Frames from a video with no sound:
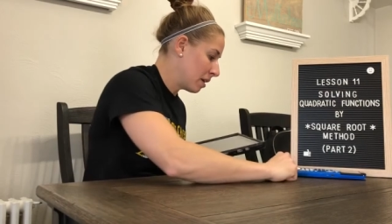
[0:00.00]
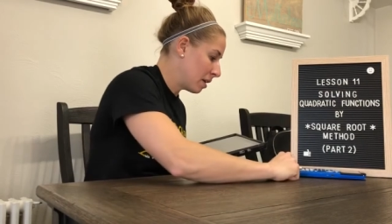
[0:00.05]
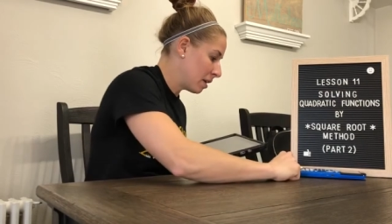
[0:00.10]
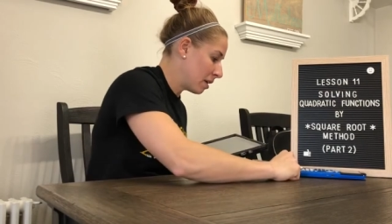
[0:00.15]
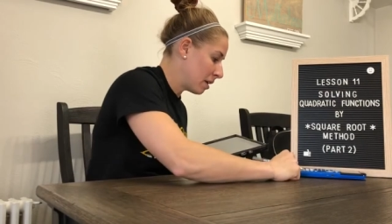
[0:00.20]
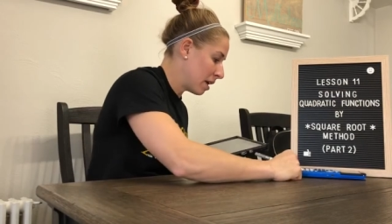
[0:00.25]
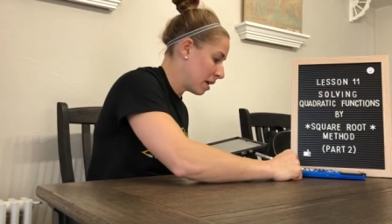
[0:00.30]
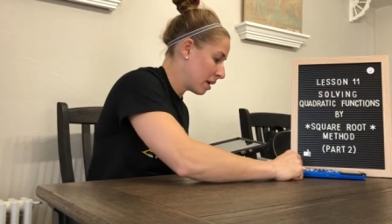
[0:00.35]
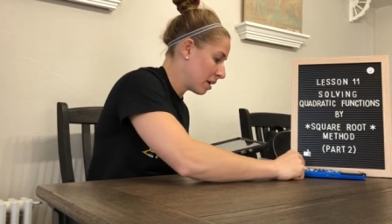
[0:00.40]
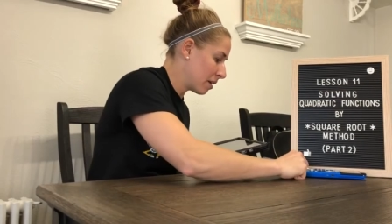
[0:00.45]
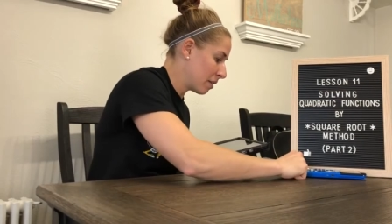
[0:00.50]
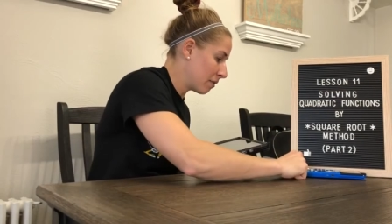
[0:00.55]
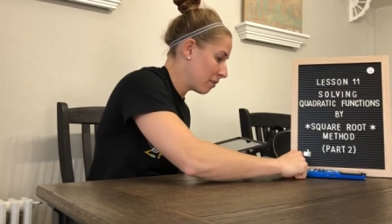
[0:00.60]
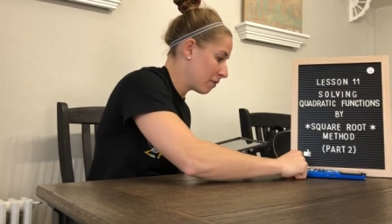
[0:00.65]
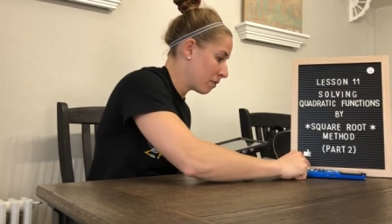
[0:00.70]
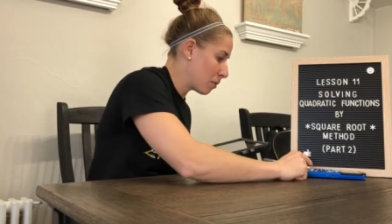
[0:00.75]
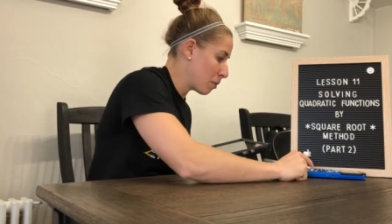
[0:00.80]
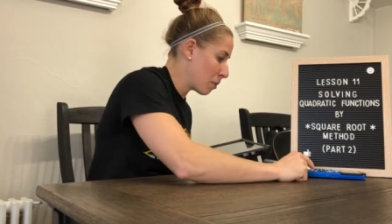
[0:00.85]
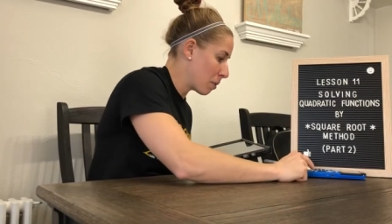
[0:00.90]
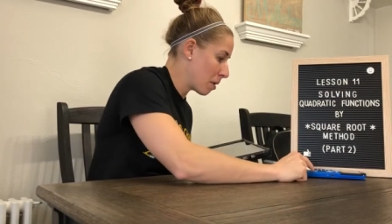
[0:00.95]
negative
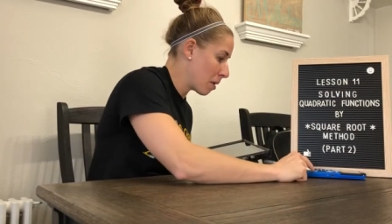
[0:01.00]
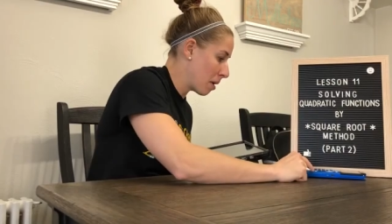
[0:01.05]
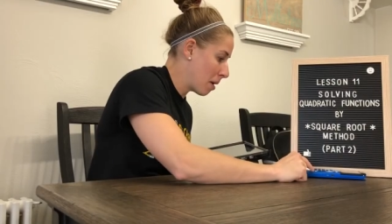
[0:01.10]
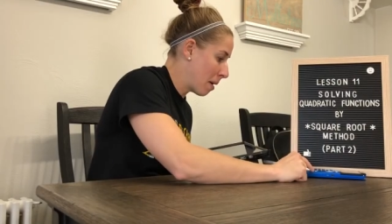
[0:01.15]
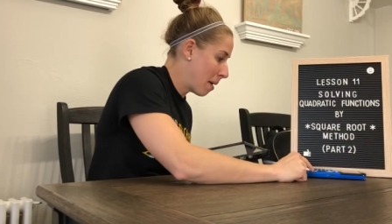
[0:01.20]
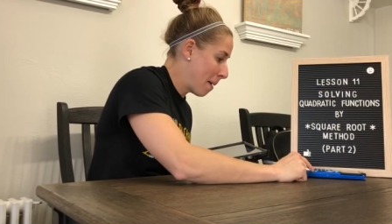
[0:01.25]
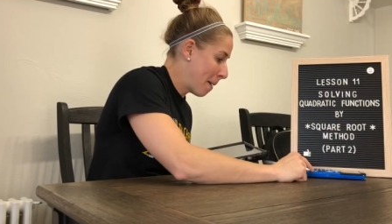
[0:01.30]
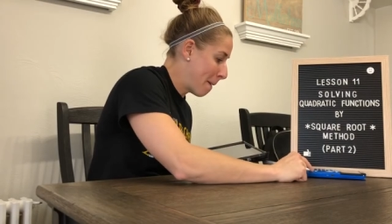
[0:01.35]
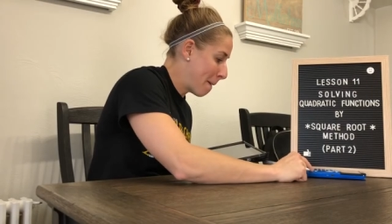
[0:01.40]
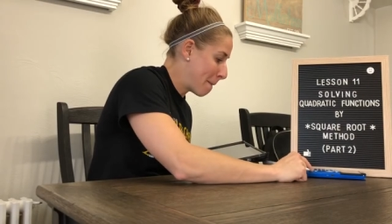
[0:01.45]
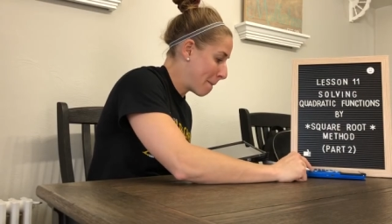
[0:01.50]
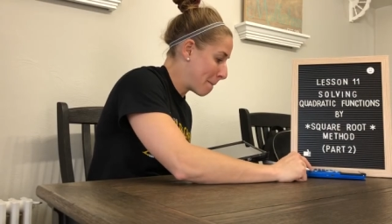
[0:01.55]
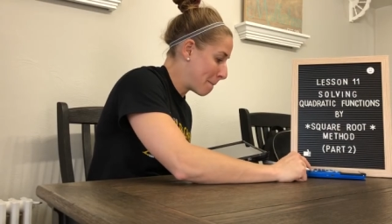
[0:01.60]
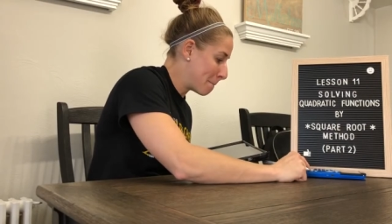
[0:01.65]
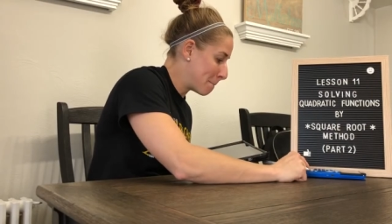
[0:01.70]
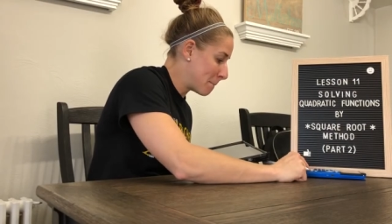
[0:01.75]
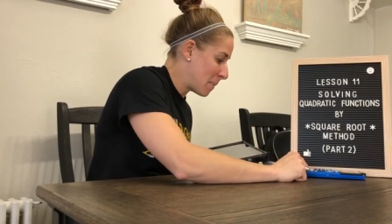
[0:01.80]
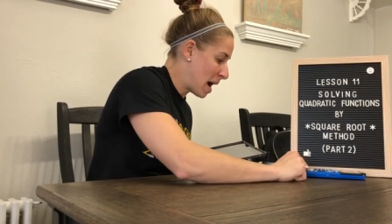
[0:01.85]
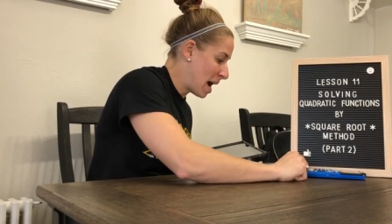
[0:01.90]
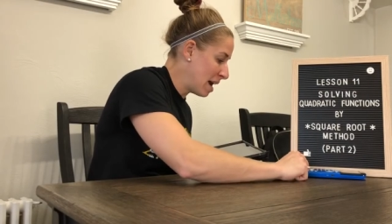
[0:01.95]
4
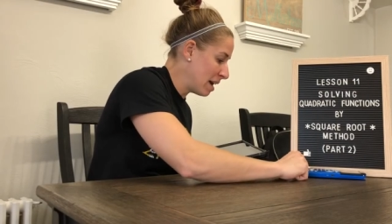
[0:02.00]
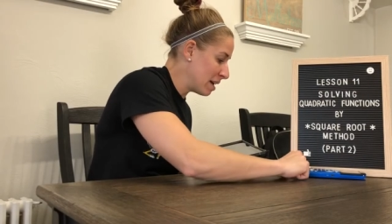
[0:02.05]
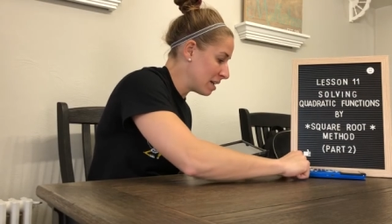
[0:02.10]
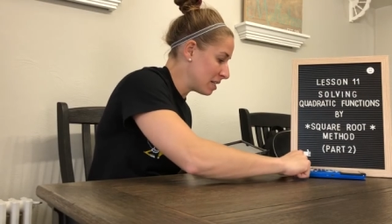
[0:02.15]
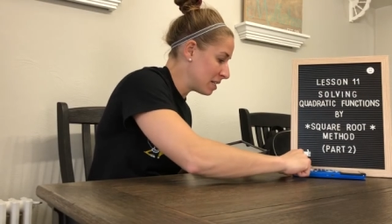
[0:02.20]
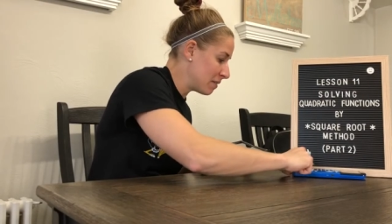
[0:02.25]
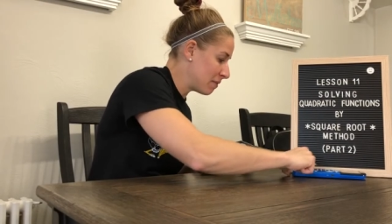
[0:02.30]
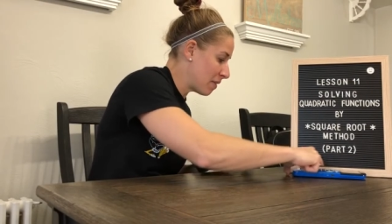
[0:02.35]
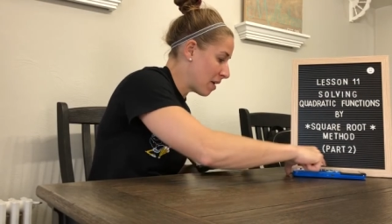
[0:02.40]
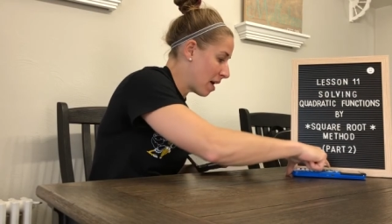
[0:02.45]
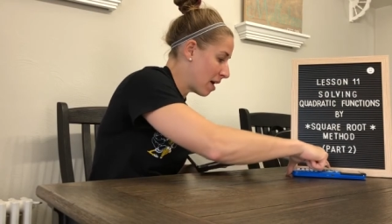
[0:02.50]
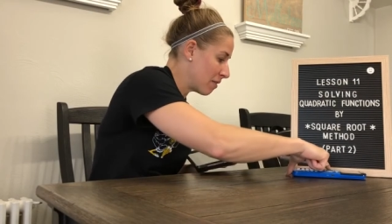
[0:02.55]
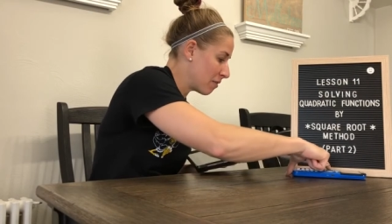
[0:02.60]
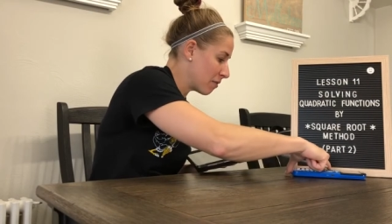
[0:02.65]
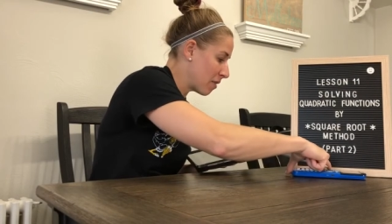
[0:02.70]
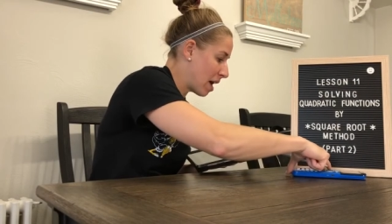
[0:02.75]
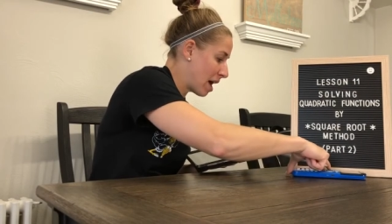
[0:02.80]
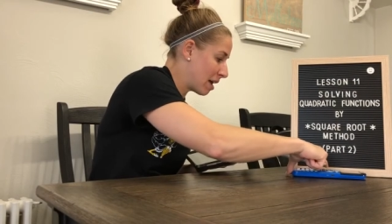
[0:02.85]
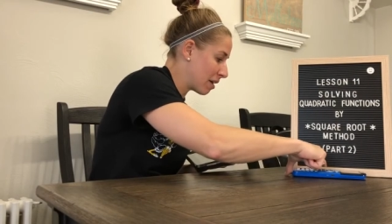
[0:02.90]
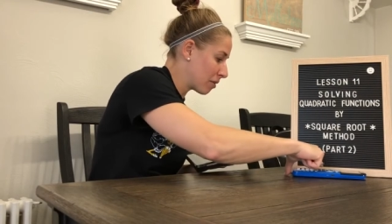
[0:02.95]
minus 5
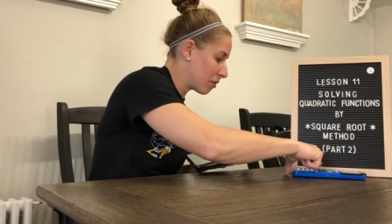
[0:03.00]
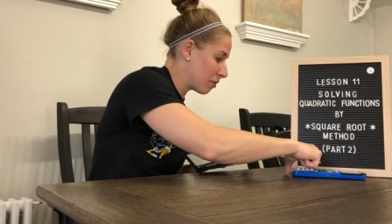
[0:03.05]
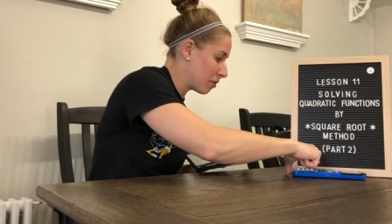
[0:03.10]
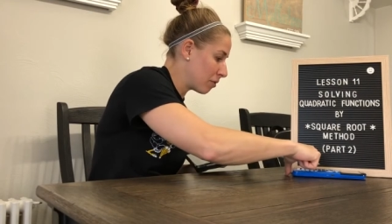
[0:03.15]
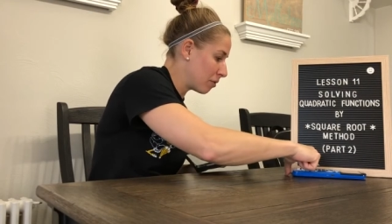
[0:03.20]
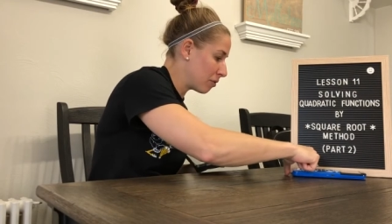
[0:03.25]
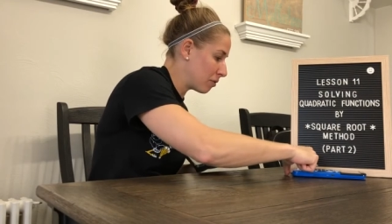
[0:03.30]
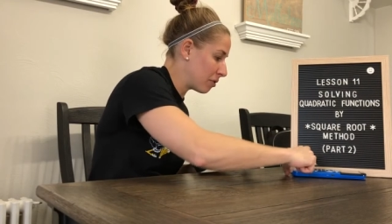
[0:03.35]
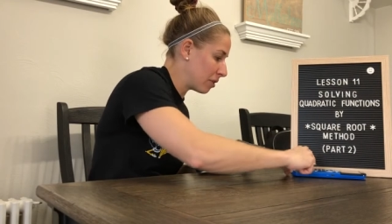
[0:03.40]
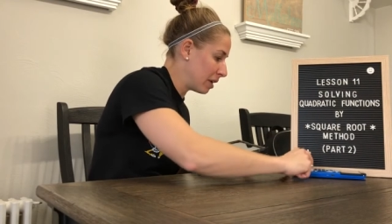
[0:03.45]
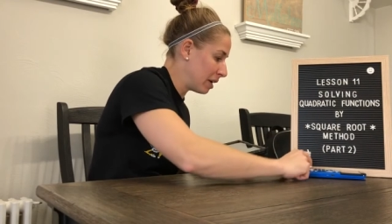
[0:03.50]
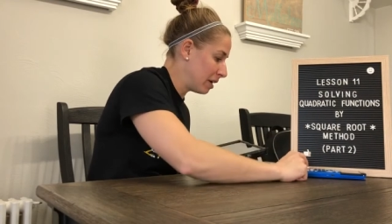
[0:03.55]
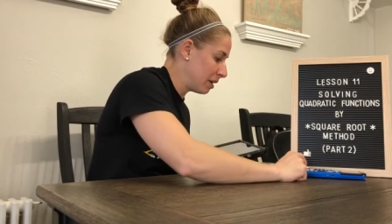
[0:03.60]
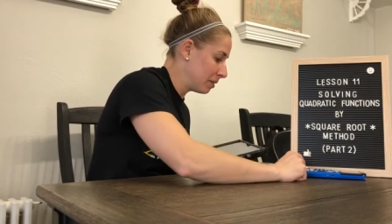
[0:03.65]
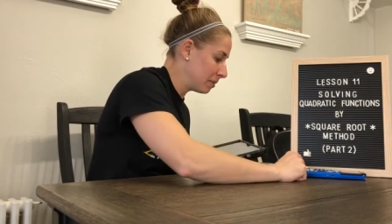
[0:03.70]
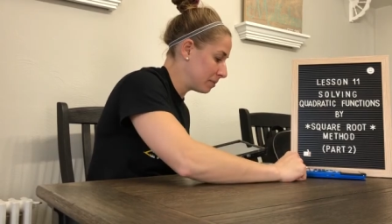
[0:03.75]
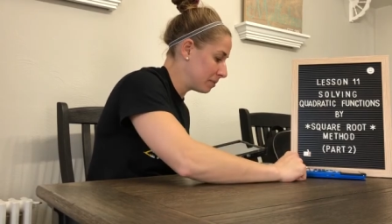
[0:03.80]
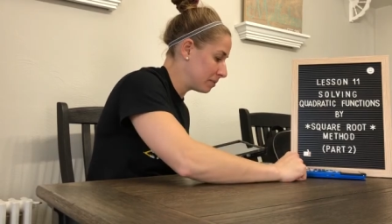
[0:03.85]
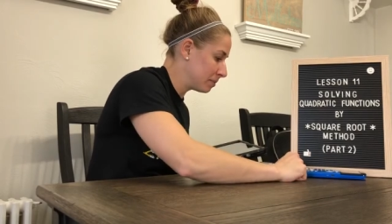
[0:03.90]
radical 3